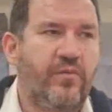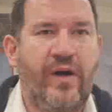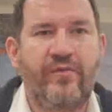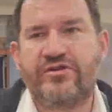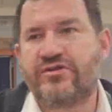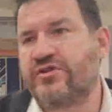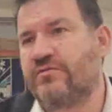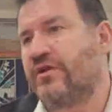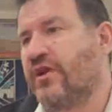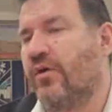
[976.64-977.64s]
Why would you
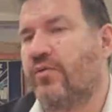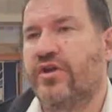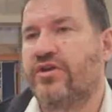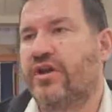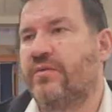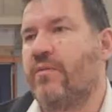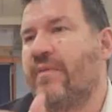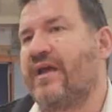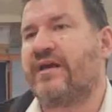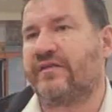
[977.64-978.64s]
assume that no? You could be
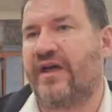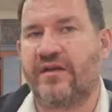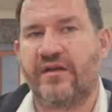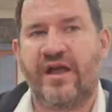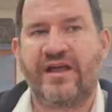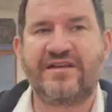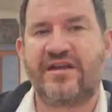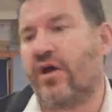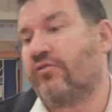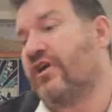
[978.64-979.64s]
makel then, and
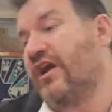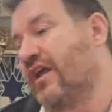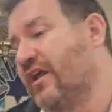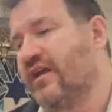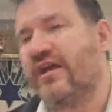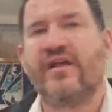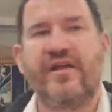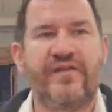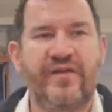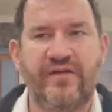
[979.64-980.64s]
say no, really,
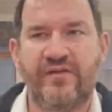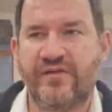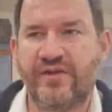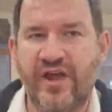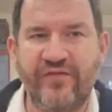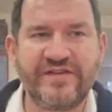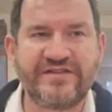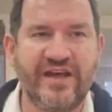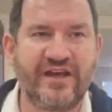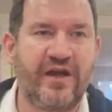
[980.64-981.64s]
the knife
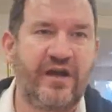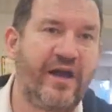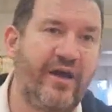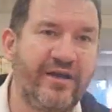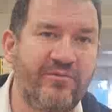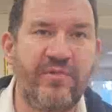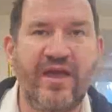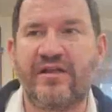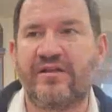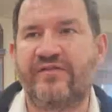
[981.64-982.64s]
is the ikka, and I could be
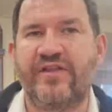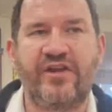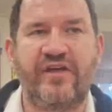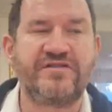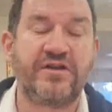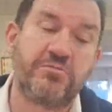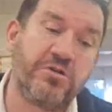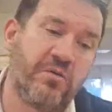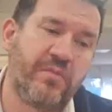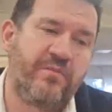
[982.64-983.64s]
makel, the knife's the ikka.
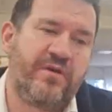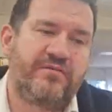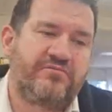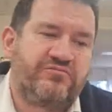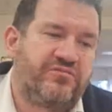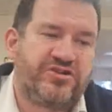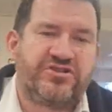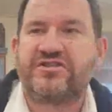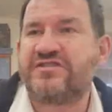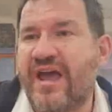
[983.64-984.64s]
No, maybe they're
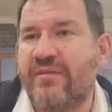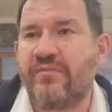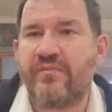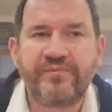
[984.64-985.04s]
just the same.